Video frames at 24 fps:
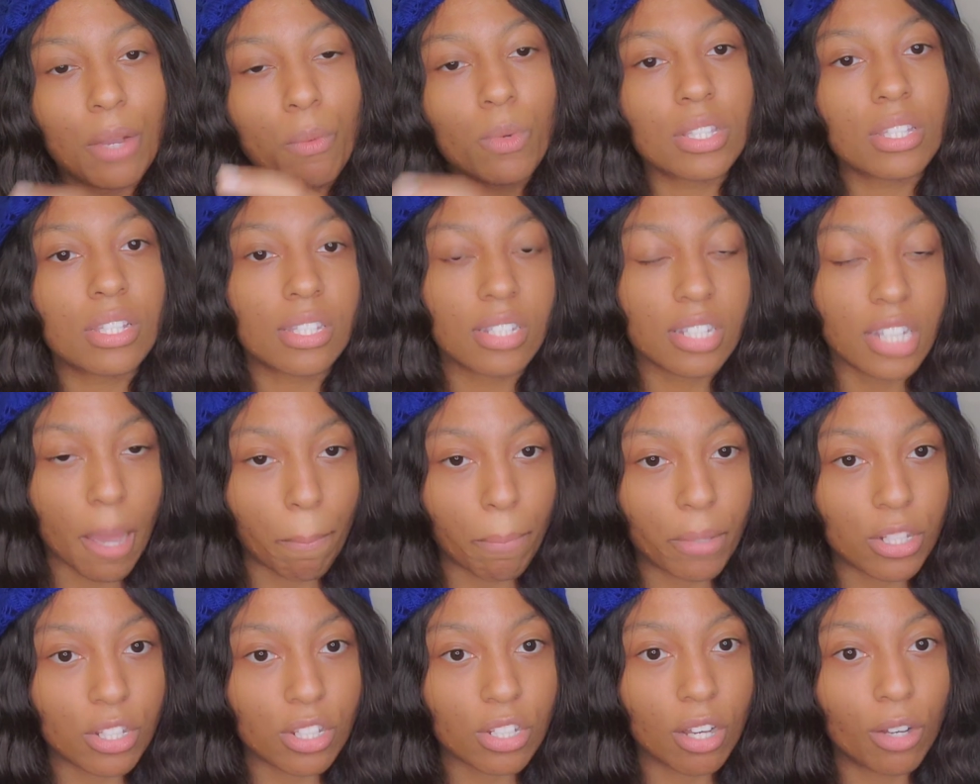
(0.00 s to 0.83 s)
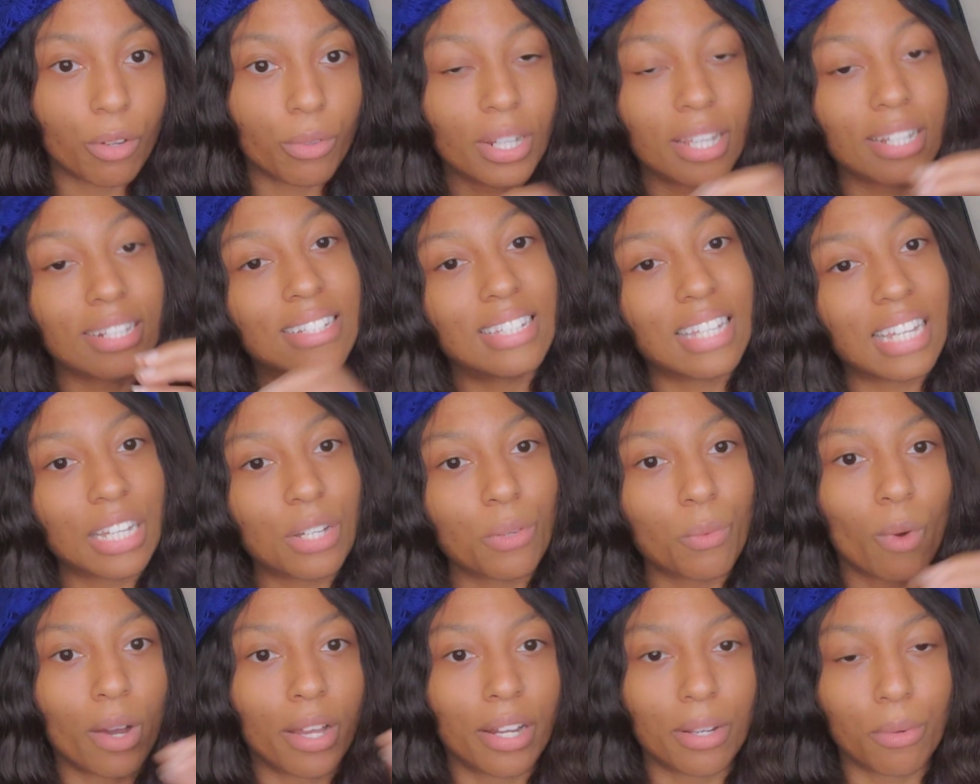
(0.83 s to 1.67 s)
was a stepping stone. It
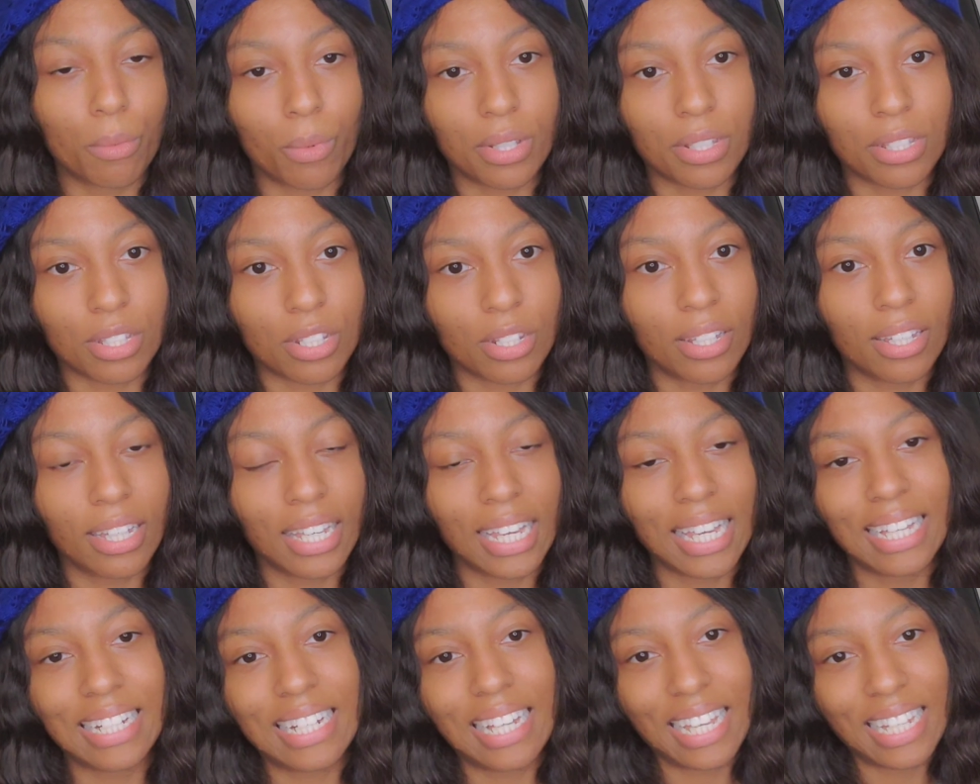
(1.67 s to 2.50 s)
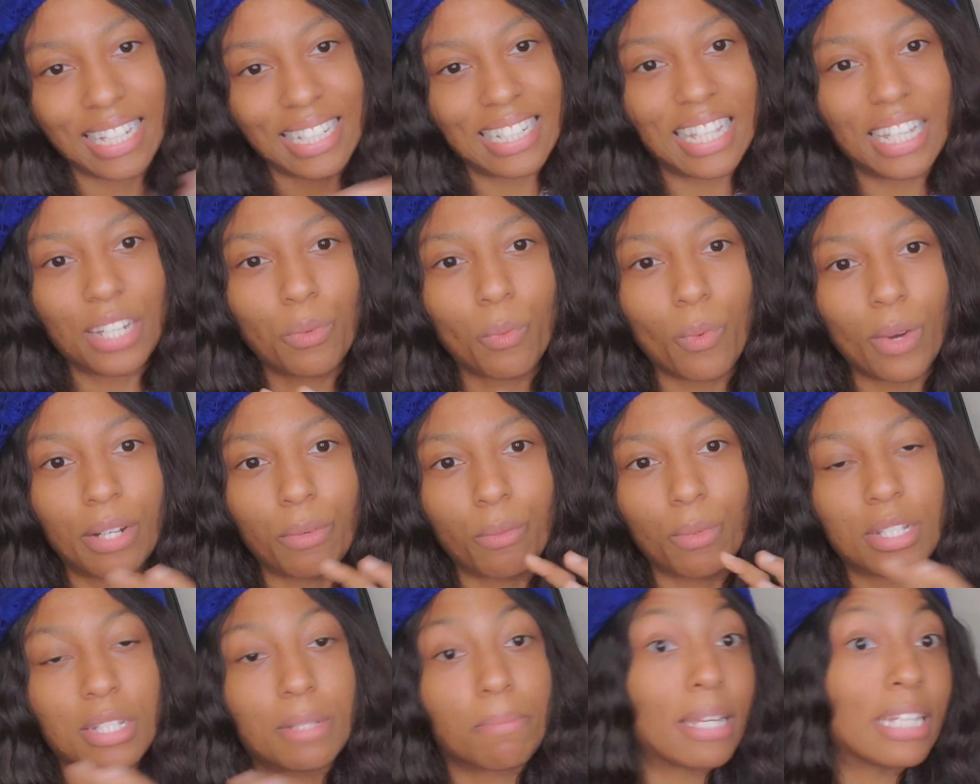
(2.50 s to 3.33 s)
did what it did what
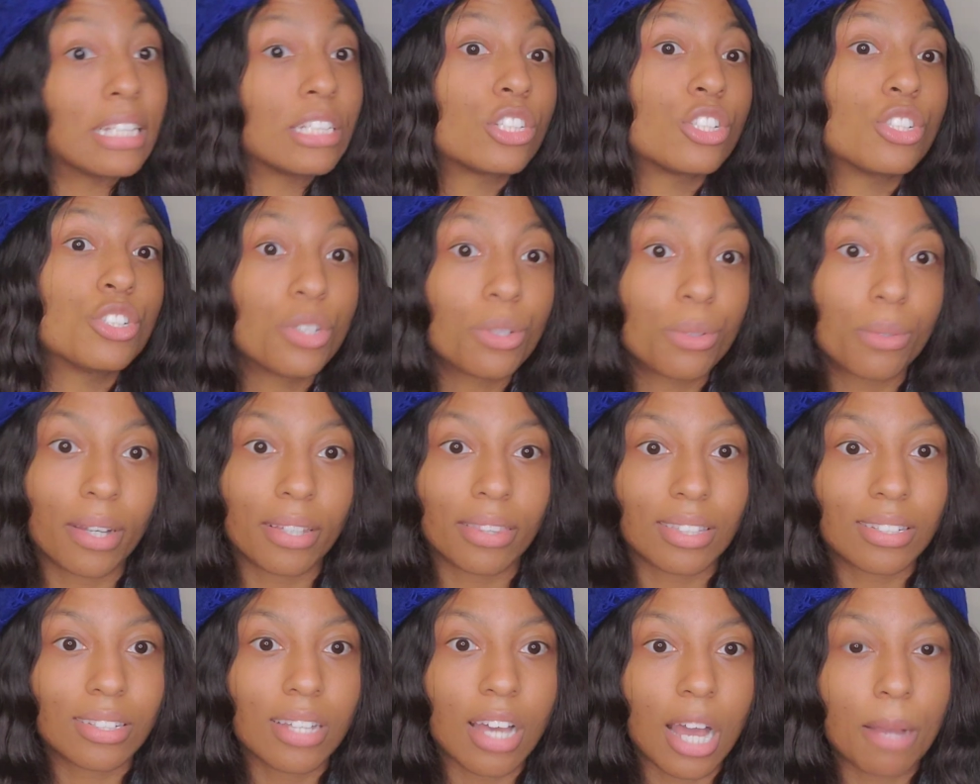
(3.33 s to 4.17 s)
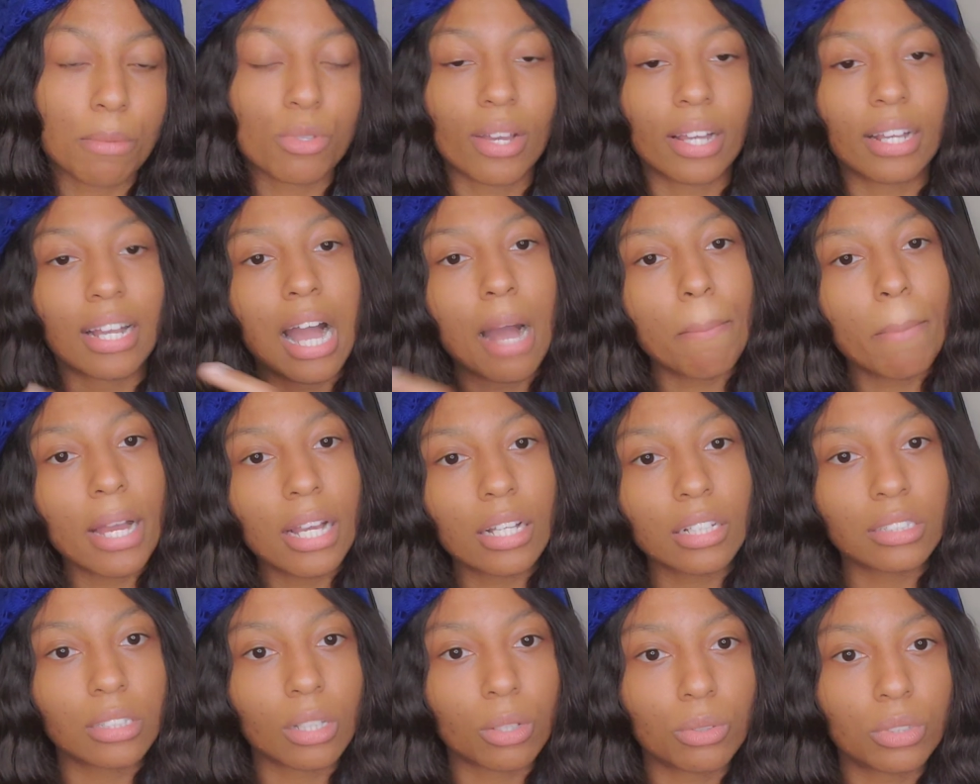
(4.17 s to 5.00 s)
it was meant to do at the time. So I got
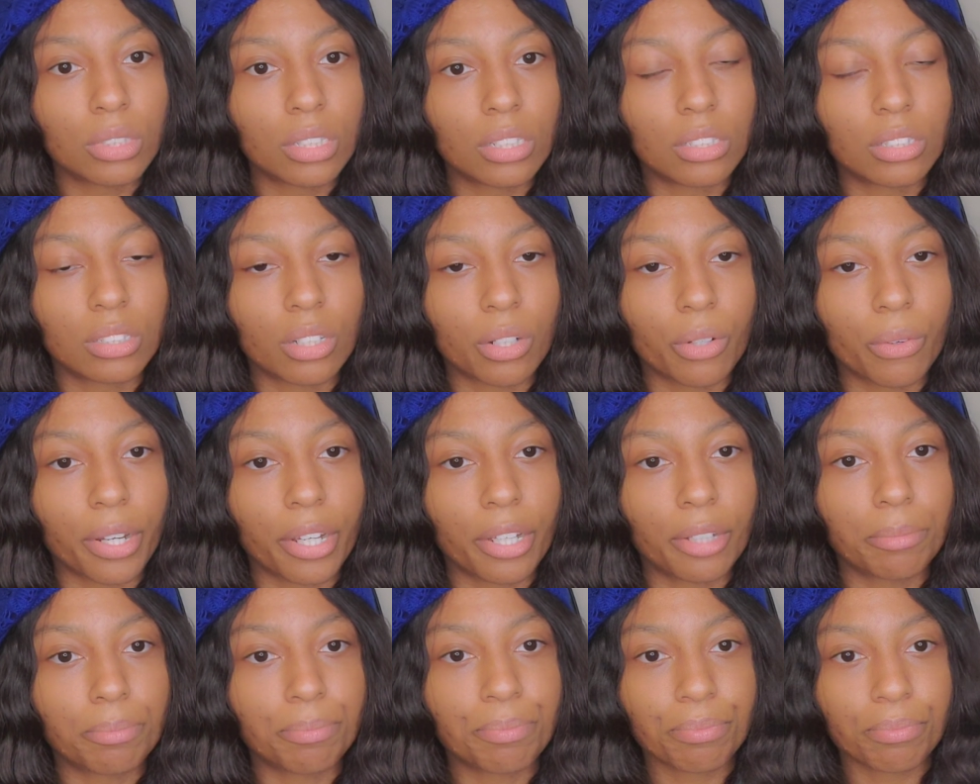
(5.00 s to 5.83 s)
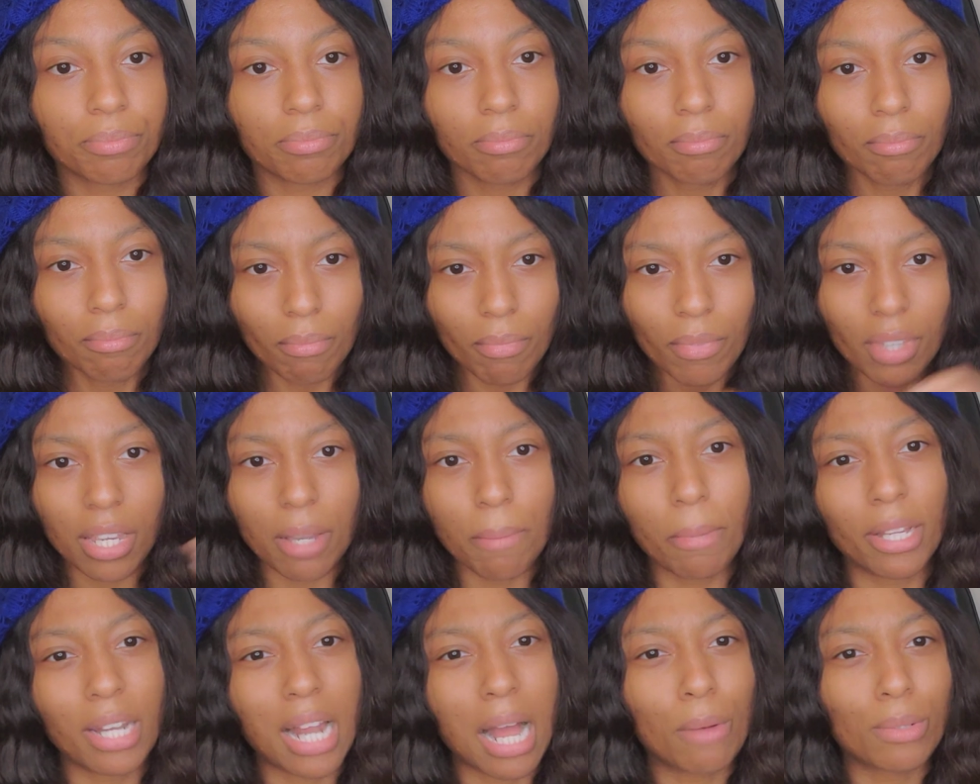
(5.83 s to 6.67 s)
my associate's degree,
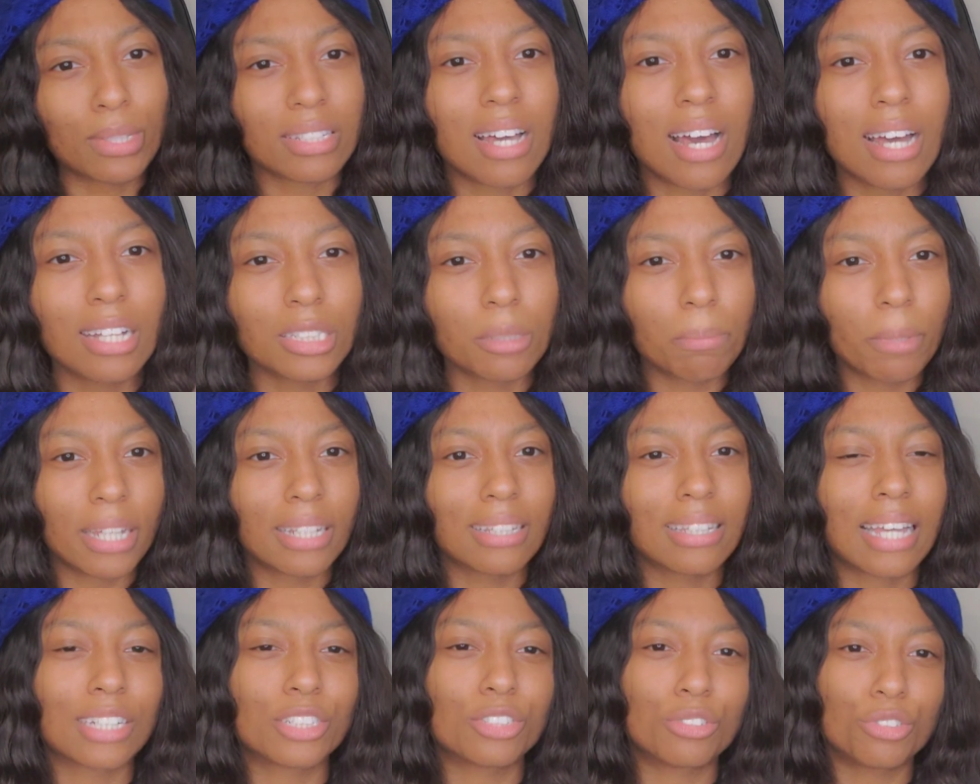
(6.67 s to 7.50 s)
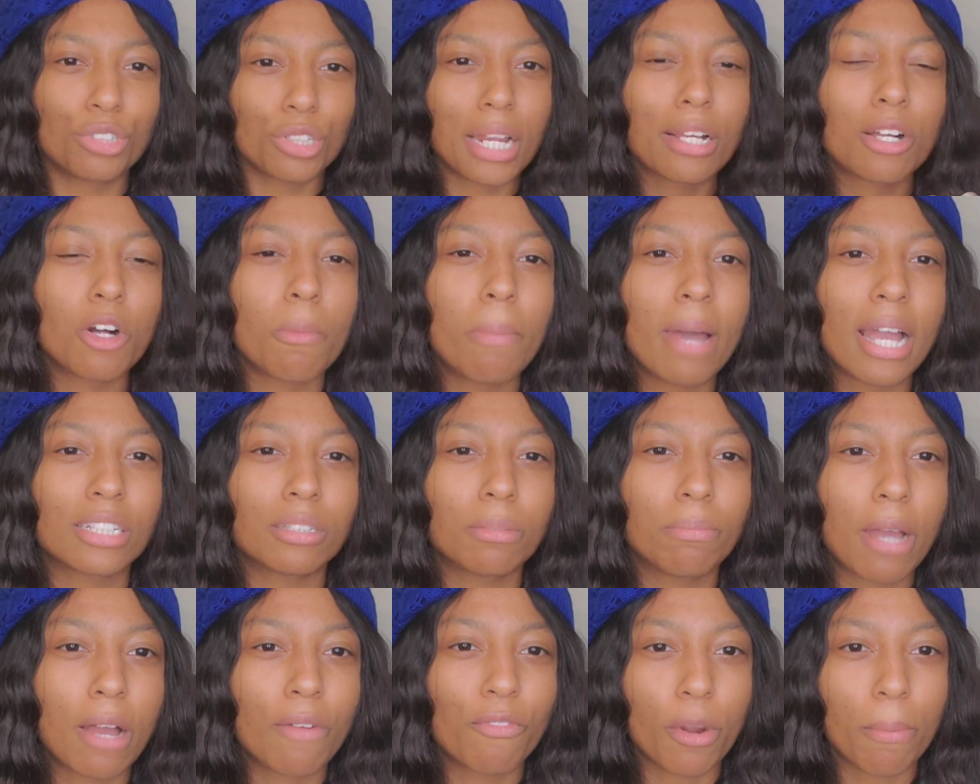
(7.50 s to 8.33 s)
but I was contemplating like, should I go back
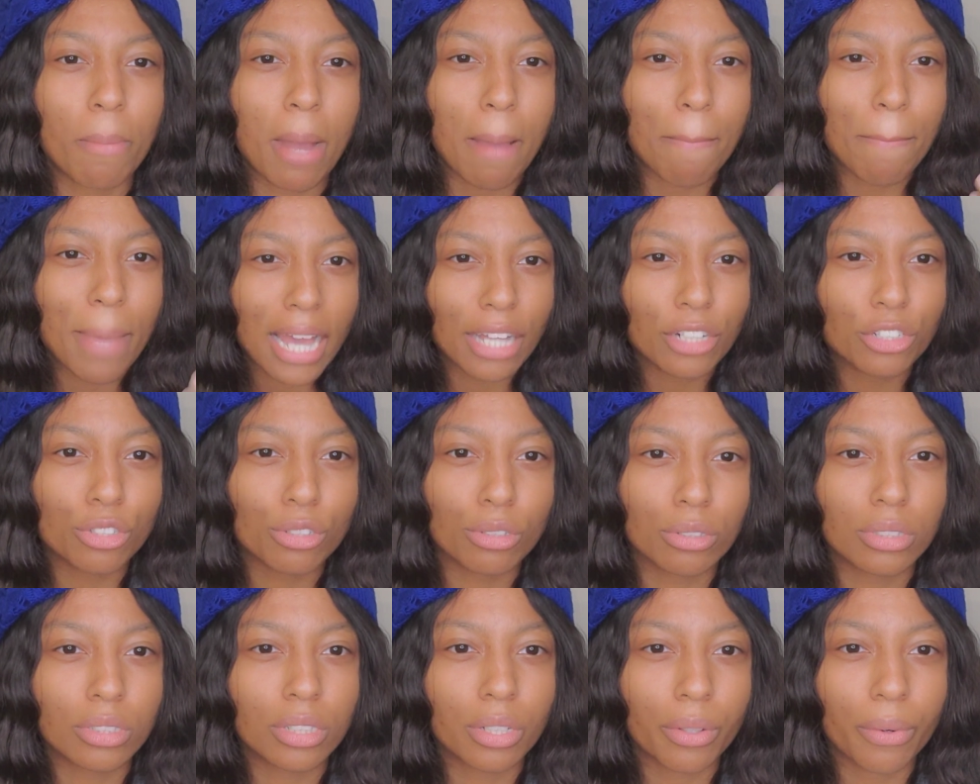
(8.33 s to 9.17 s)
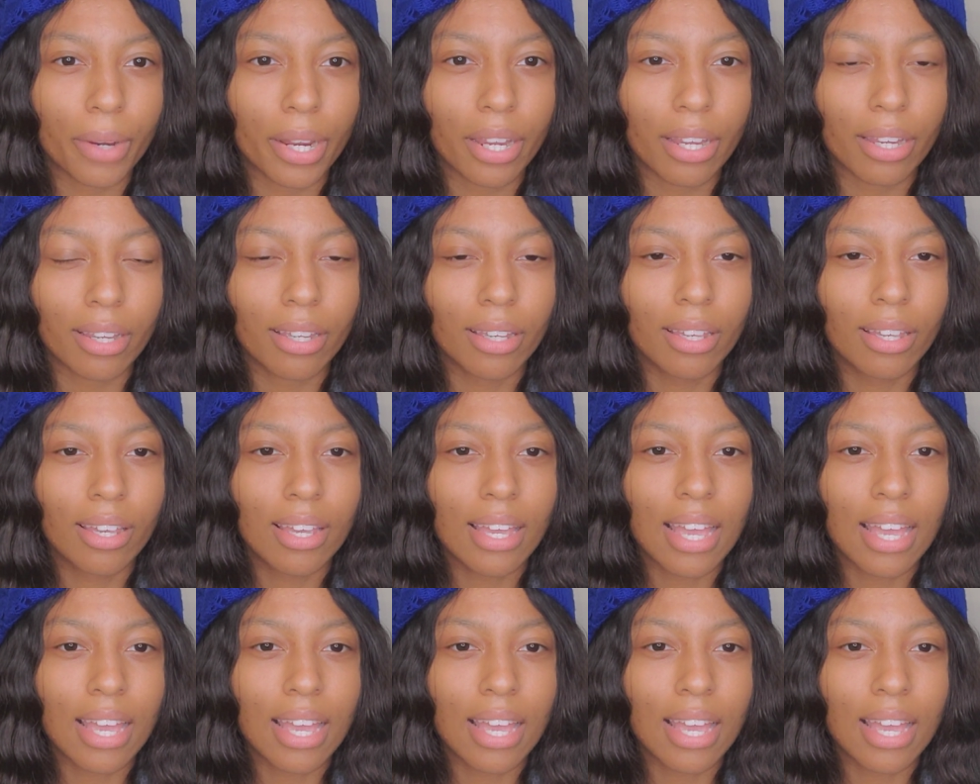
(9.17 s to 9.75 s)
to for my bachelor's degree?